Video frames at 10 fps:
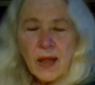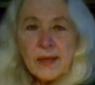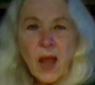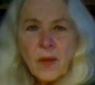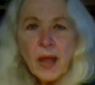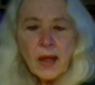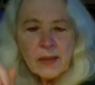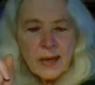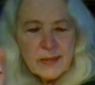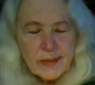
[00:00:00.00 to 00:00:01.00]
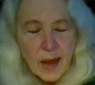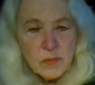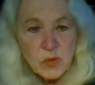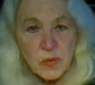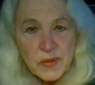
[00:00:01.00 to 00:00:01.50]
Now, a lot of
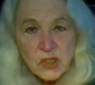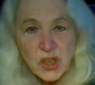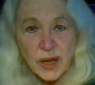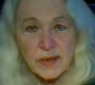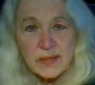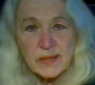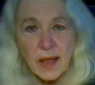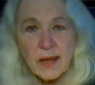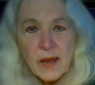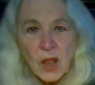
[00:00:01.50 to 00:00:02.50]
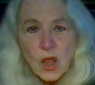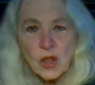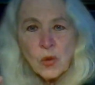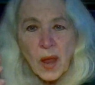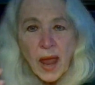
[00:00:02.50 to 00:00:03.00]
times with the genocide,
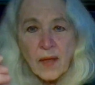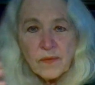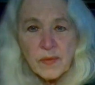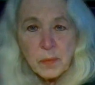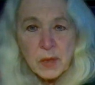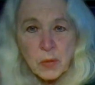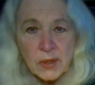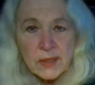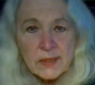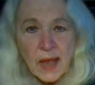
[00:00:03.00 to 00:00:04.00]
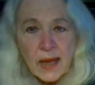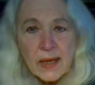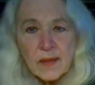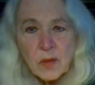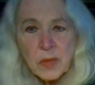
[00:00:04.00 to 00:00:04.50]
you have the people inside
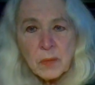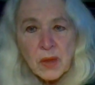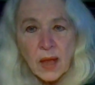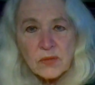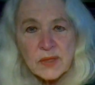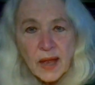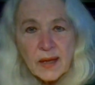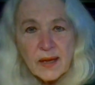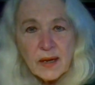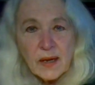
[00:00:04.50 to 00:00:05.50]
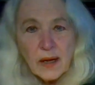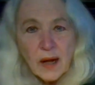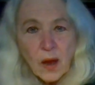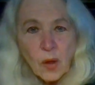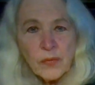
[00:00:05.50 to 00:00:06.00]
and the people outside.
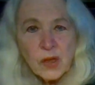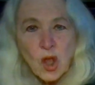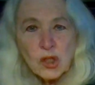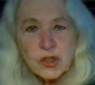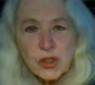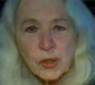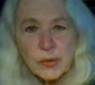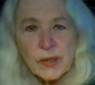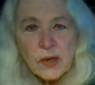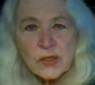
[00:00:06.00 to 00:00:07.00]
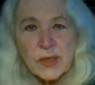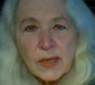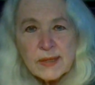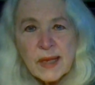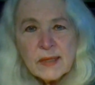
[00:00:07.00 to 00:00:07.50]
The culture, there's
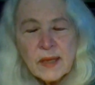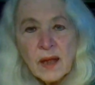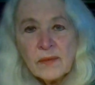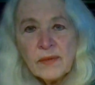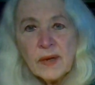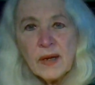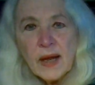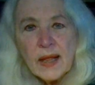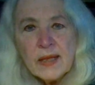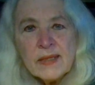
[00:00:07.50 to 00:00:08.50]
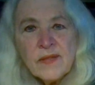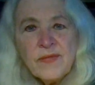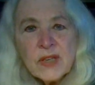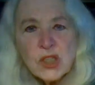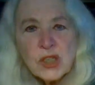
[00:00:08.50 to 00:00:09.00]
a sense of
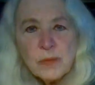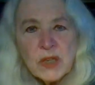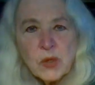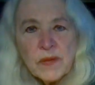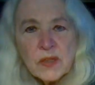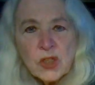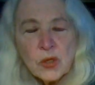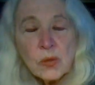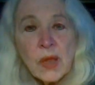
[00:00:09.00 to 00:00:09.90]
division between the two.